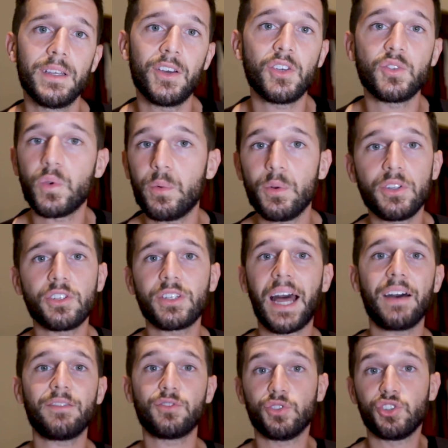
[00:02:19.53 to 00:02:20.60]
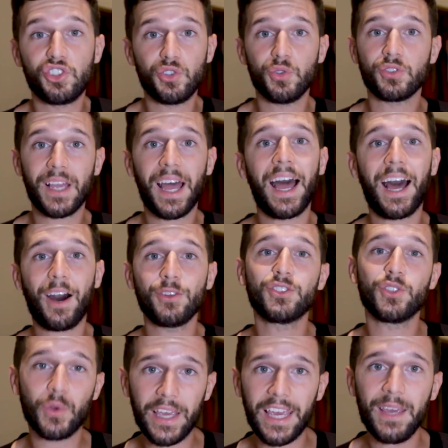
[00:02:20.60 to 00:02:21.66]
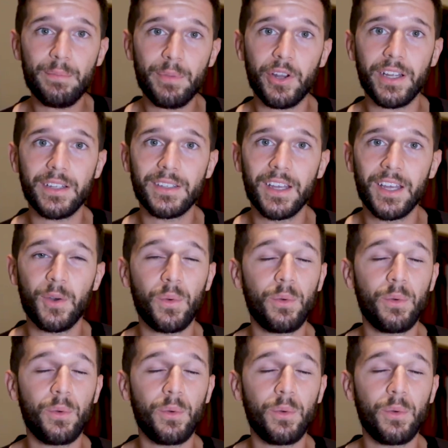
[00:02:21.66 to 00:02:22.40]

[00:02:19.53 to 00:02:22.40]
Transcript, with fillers: because we will not have to choose how to input it.